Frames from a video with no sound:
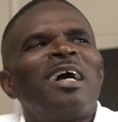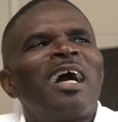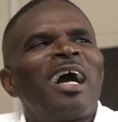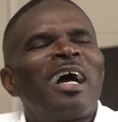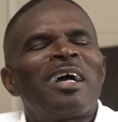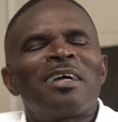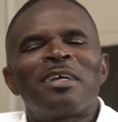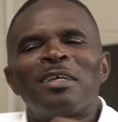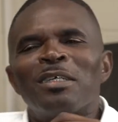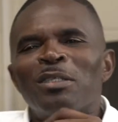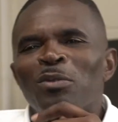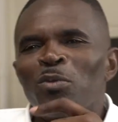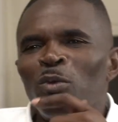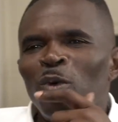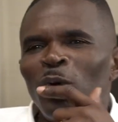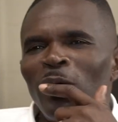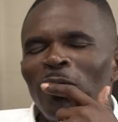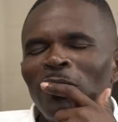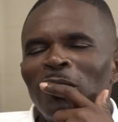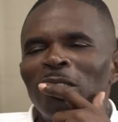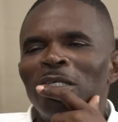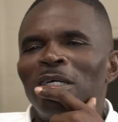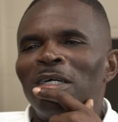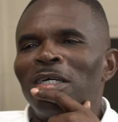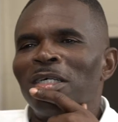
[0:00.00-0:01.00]
guess
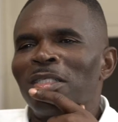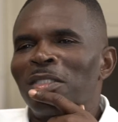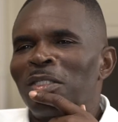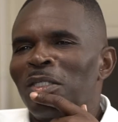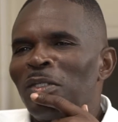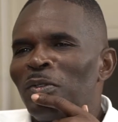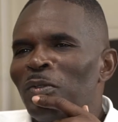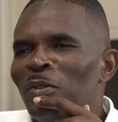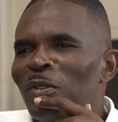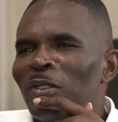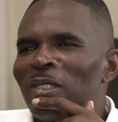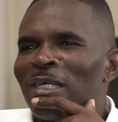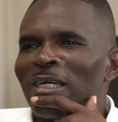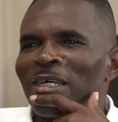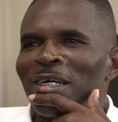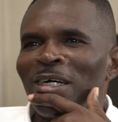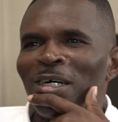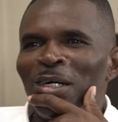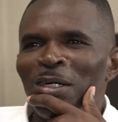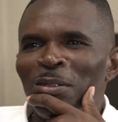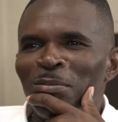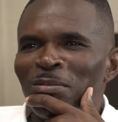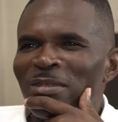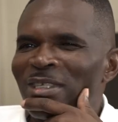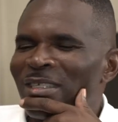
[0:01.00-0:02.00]
one T.Wood that
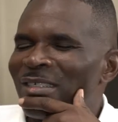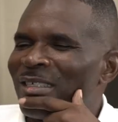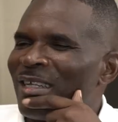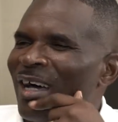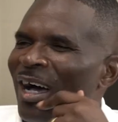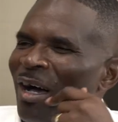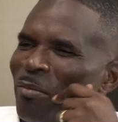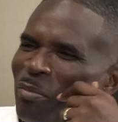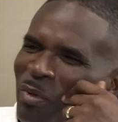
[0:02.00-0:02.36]
comes to the top